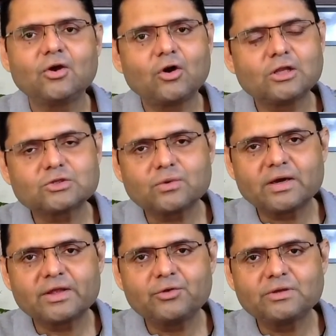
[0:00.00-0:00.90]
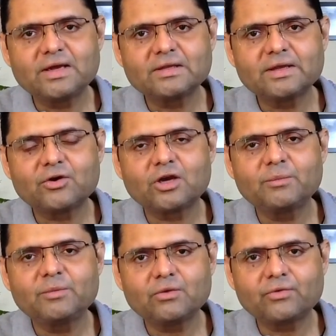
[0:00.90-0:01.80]
also argued that the
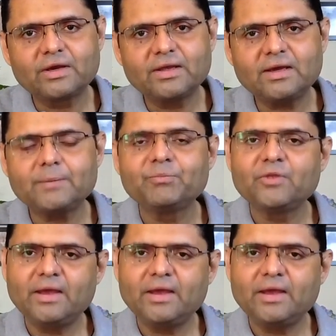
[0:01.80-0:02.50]
economy of India